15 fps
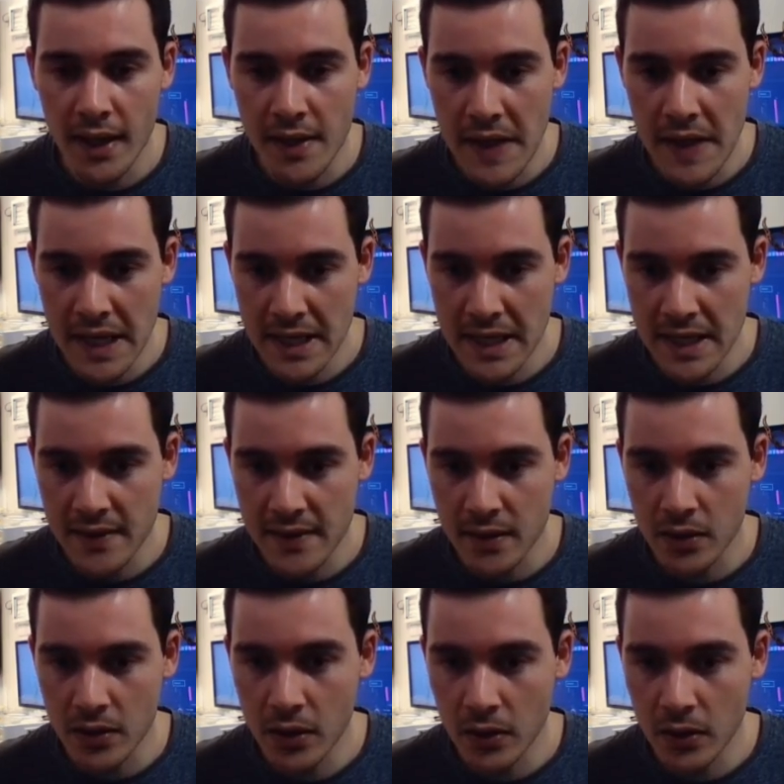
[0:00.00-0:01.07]
And then in
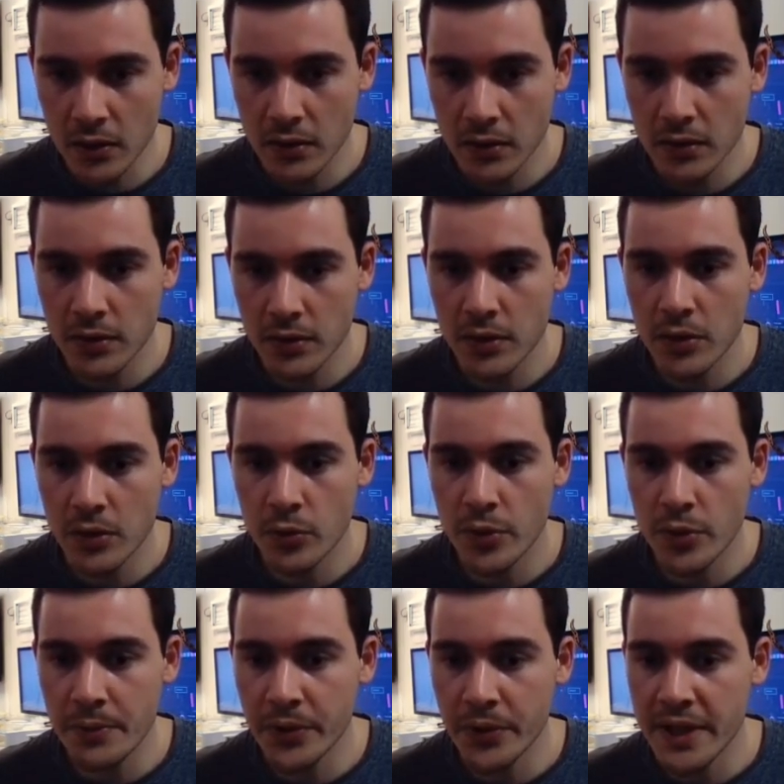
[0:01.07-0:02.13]
the goal,
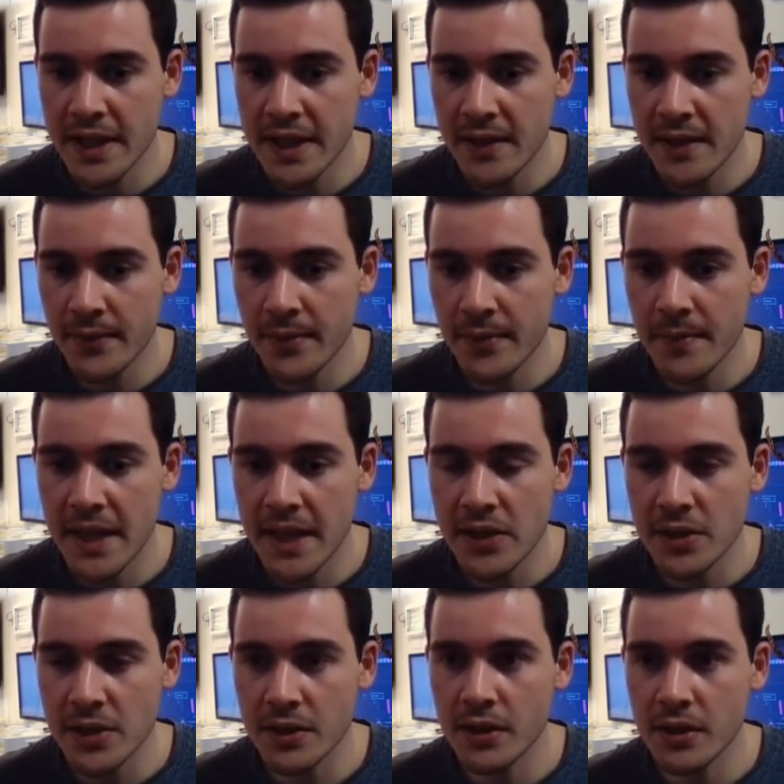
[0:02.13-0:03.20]
we put in
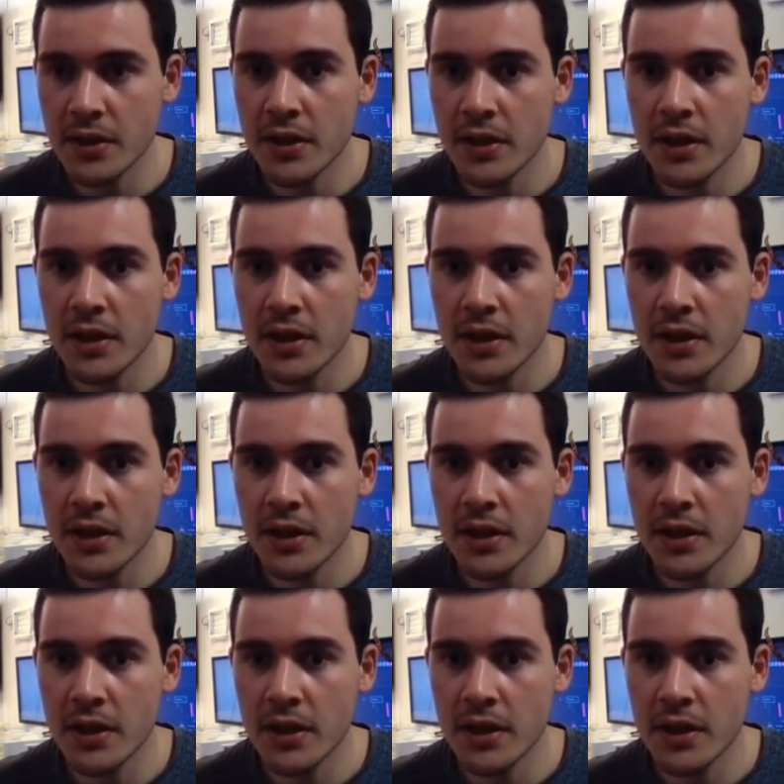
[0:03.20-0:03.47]
information.